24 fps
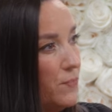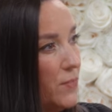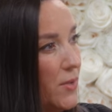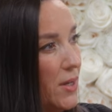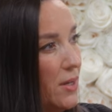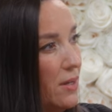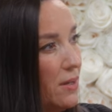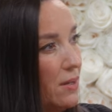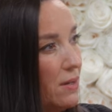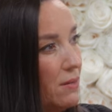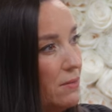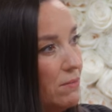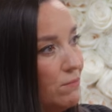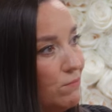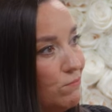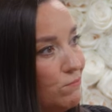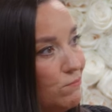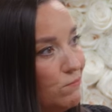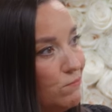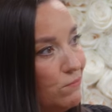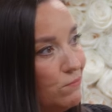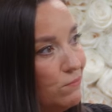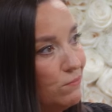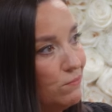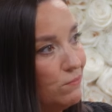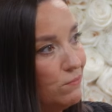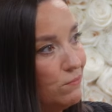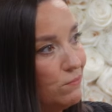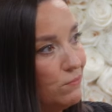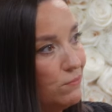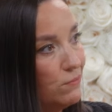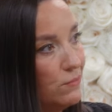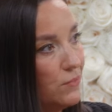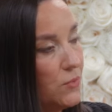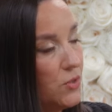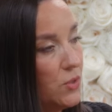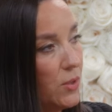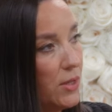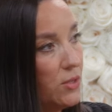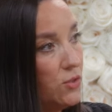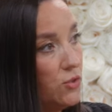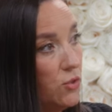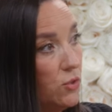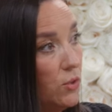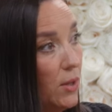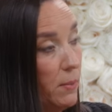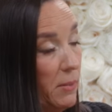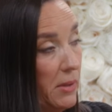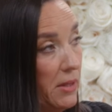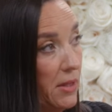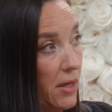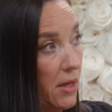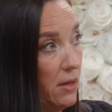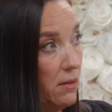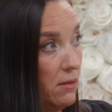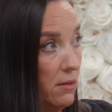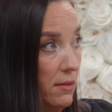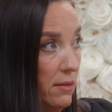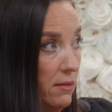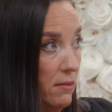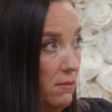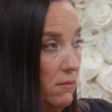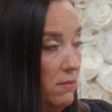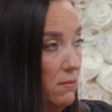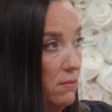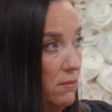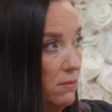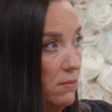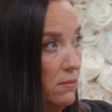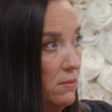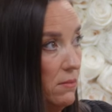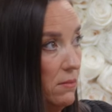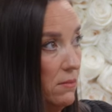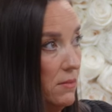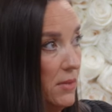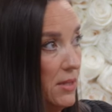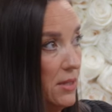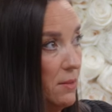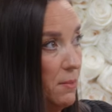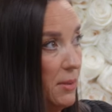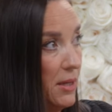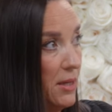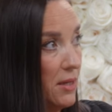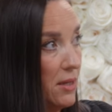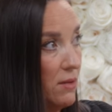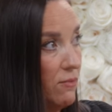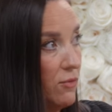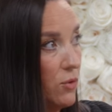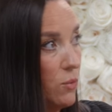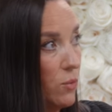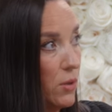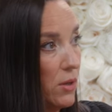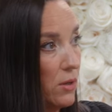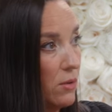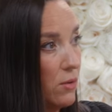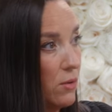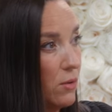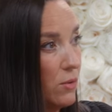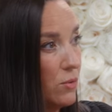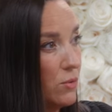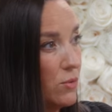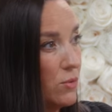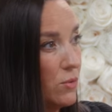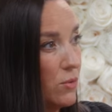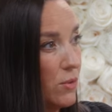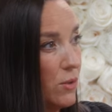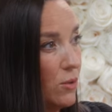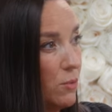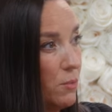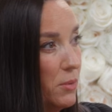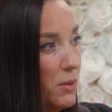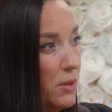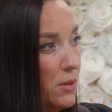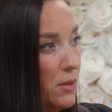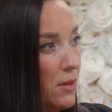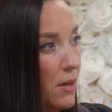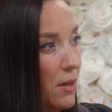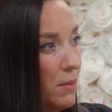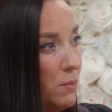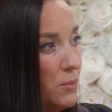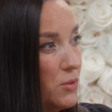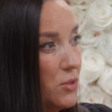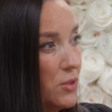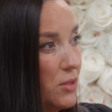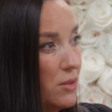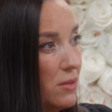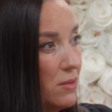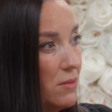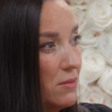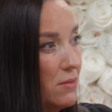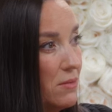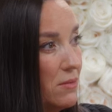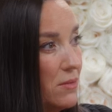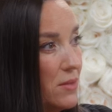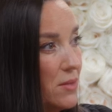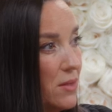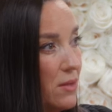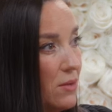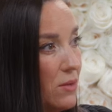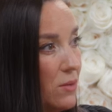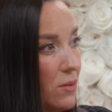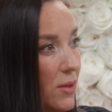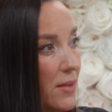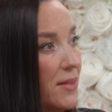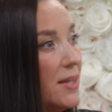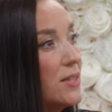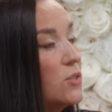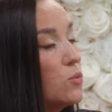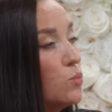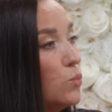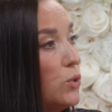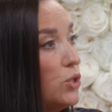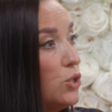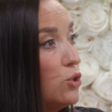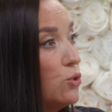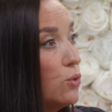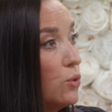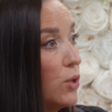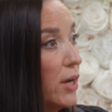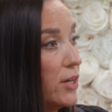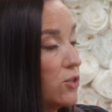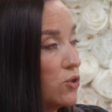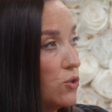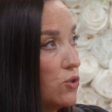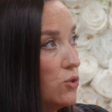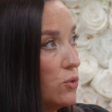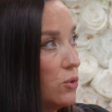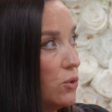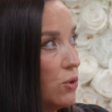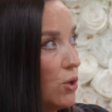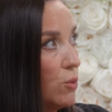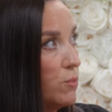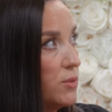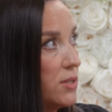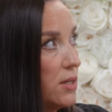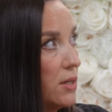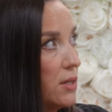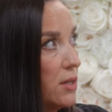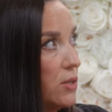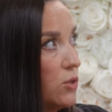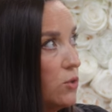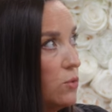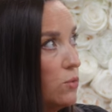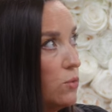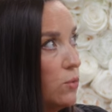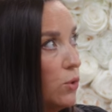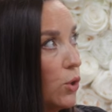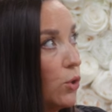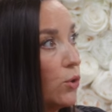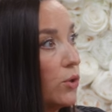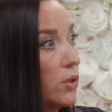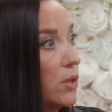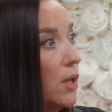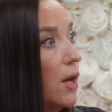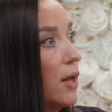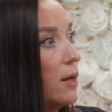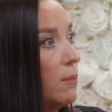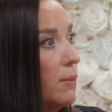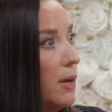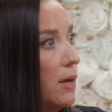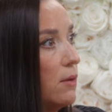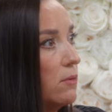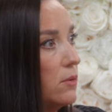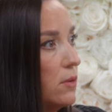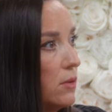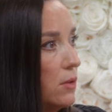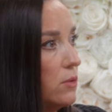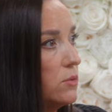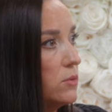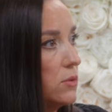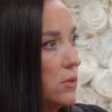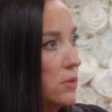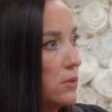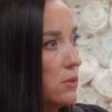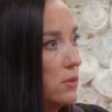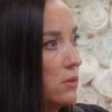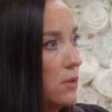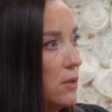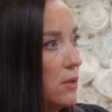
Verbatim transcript: And so I do, I mean, that, I mean, depending if you want a closed or an open adoption. Right. So, and that's okay. when you're actually doing your home study, you learn a lot about closed and